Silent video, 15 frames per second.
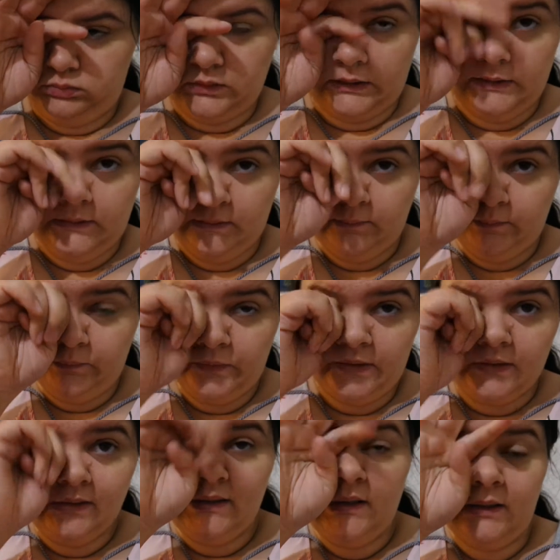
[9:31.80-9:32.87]
um, I
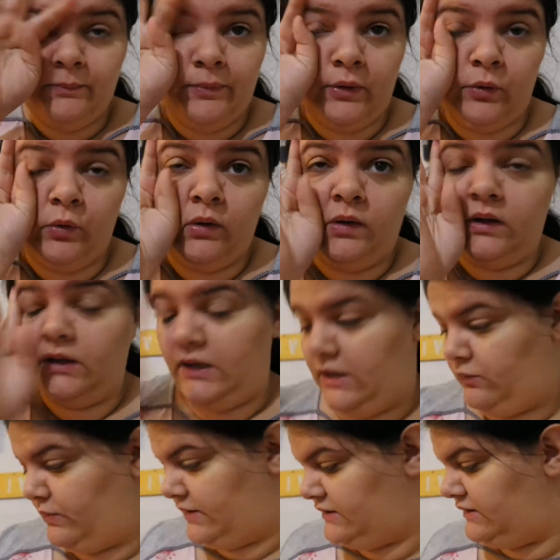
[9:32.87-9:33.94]
did upload
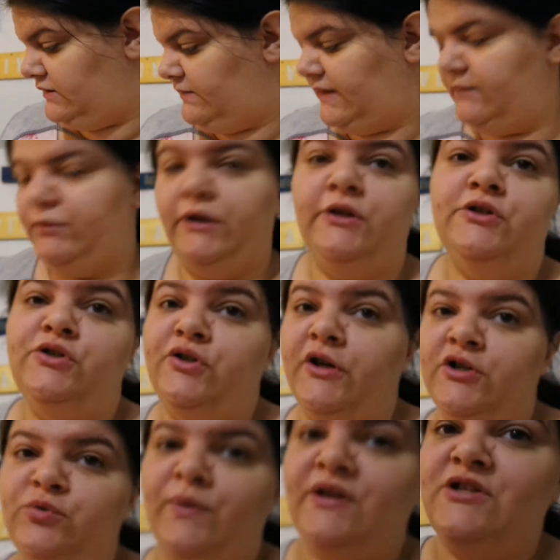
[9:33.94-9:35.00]
the rest of my brother's
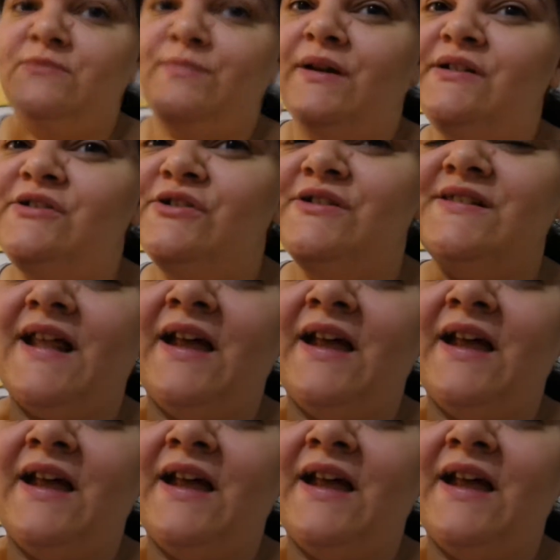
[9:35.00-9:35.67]
graduation pictures.